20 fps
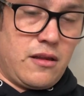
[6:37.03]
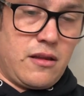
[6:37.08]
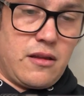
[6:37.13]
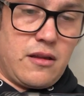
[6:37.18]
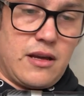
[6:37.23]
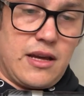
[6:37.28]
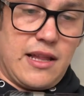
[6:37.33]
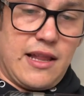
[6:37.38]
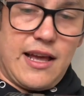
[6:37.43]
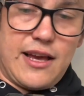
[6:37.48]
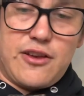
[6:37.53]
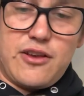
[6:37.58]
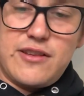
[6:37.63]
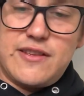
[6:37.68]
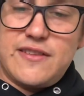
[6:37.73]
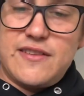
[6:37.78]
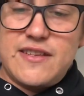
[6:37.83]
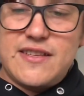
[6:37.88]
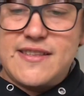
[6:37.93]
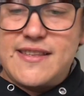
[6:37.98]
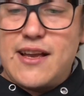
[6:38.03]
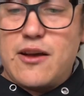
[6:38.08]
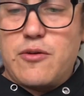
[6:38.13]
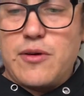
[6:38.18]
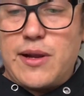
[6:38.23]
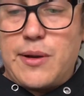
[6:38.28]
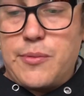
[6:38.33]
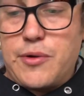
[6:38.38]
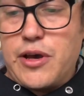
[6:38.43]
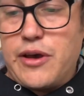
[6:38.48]
I like using this stick when
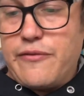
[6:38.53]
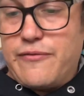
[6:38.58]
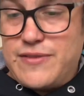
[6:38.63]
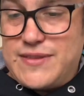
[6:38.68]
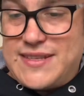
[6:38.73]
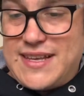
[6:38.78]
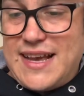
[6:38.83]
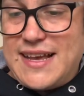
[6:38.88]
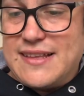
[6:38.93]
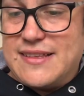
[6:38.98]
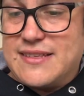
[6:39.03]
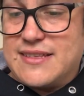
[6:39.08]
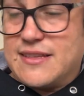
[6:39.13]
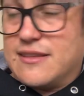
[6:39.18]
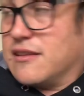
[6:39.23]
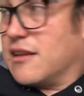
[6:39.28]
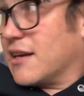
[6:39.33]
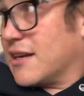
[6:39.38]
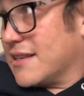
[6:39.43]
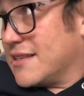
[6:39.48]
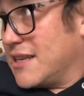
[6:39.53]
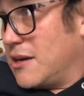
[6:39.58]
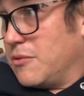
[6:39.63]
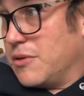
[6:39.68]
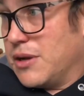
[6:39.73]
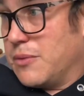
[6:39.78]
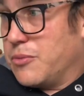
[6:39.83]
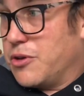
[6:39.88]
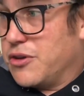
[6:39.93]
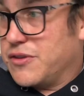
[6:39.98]
I'm going for Zeds, and like I say, when
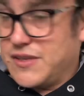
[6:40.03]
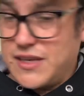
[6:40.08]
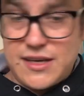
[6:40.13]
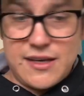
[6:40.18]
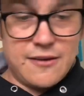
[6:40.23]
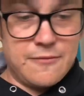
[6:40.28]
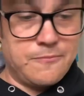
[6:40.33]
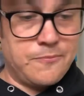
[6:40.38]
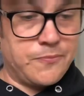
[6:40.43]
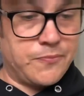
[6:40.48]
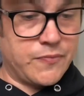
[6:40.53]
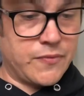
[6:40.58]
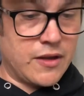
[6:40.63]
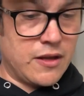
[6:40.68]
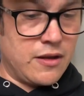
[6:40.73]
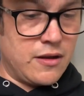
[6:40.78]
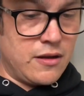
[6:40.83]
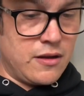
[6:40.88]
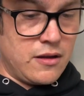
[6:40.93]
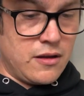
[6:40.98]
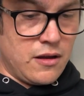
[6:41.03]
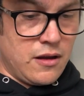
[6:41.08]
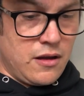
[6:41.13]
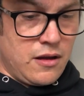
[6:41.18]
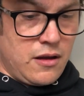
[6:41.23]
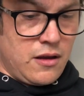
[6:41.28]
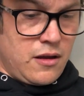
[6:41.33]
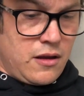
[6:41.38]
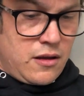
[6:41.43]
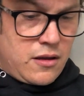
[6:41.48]
I'm using,
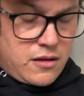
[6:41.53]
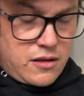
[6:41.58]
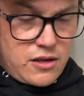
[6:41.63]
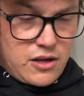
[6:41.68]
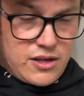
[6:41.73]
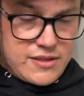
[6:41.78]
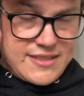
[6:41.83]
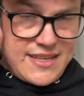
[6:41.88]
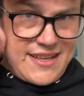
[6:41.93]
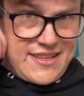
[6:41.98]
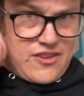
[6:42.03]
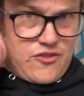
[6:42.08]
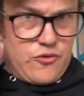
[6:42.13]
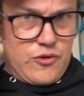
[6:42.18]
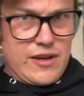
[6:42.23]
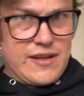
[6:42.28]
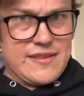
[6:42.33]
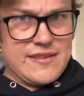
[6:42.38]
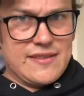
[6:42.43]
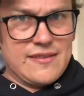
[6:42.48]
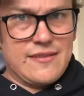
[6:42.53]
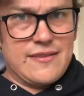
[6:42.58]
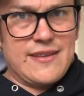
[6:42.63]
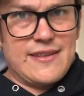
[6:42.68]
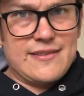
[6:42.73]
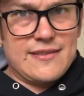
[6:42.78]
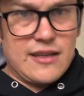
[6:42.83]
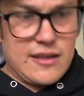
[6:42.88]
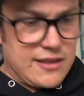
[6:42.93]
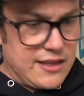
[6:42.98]
Texas rigs and
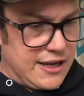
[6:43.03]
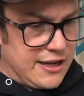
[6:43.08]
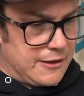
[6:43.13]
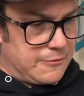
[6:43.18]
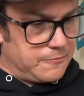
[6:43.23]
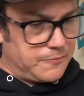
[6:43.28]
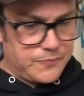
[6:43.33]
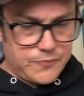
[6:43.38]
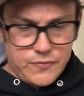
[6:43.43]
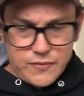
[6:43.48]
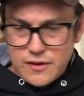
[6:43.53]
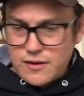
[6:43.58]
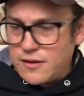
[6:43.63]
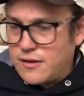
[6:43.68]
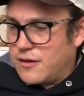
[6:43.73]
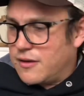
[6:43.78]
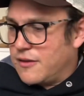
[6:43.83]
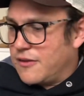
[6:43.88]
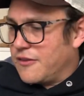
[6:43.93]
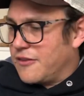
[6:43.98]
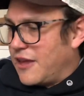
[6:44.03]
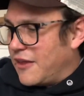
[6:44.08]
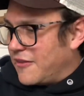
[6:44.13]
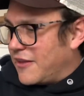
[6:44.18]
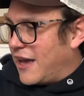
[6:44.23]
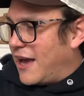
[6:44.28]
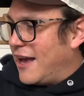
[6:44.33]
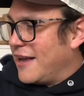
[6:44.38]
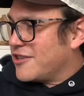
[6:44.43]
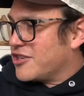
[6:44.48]
things like that. Then
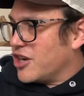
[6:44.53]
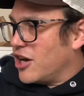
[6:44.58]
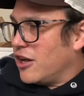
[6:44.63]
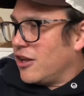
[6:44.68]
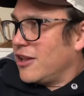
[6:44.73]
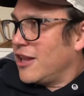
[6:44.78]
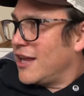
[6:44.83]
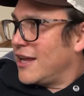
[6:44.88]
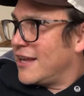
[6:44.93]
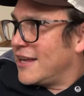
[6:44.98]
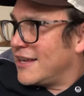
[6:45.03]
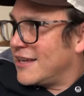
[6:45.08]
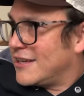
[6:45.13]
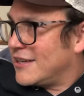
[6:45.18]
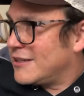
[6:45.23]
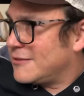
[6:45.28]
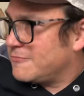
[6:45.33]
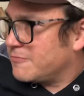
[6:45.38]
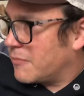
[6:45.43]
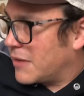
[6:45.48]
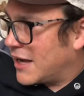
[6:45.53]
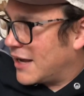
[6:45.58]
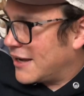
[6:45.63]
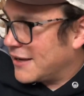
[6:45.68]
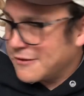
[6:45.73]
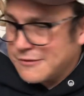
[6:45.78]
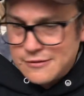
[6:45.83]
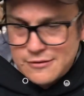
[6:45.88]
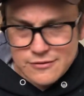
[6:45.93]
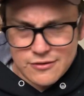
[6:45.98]
the Agile,
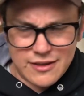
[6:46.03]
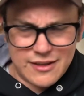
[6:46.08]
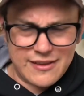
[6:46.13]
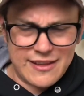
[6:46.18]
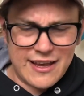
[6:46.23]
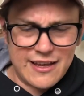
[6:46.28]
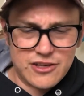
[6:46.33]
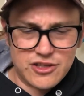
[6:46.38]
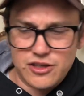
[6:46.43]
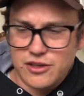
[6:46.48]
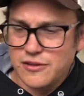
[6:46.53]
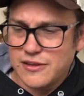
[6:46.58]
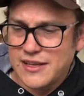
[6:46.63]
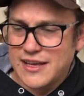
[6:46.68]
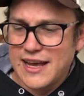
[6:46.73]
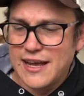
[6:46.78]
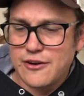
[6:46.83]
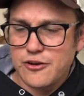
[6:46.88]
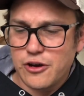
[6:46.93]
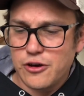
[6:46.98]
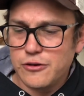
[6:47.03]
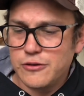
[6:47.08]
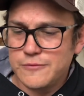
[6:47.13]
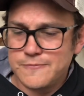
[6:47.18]
man, not the Agile, the Kendo.